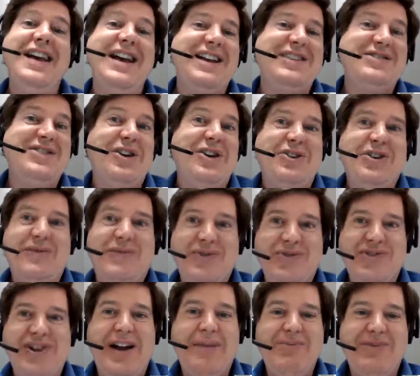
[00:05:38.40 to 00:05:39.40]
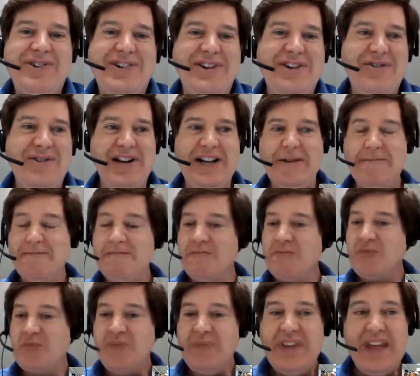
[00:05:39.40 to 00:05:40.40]
it's not good for job security,
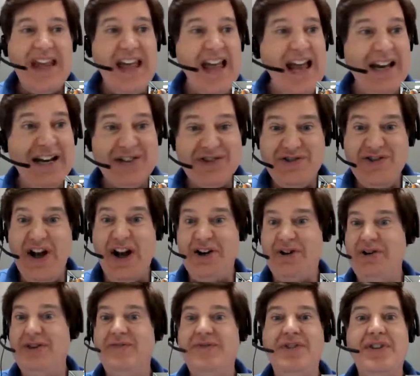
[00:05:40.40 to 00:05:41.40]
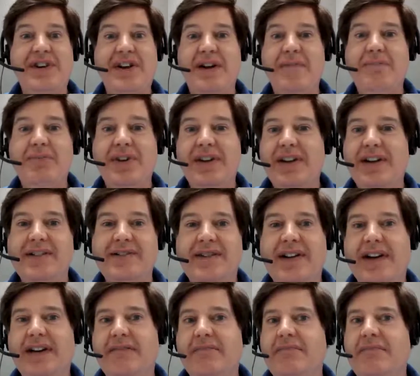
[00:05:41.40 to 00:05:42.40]
and it's not good for the company. It's
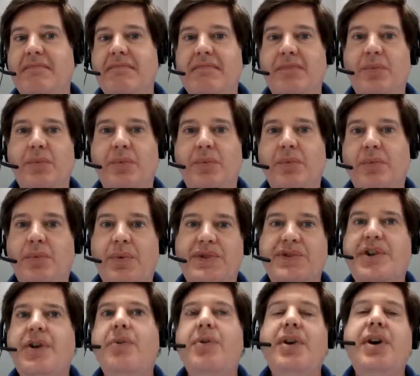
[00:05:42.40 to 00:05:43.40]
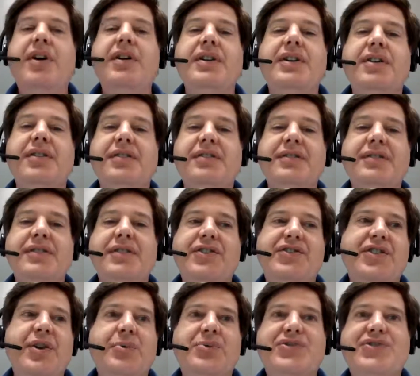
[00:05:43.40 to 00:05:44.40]
like, what's going on here?
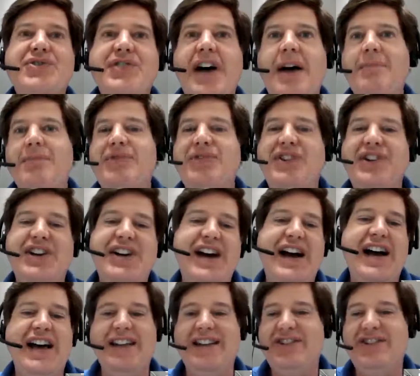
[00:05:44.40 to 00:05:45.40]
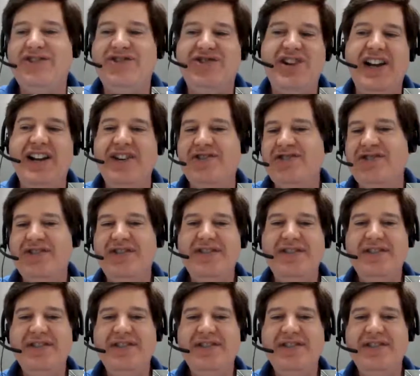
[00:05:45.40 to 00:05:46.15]
So got it to change.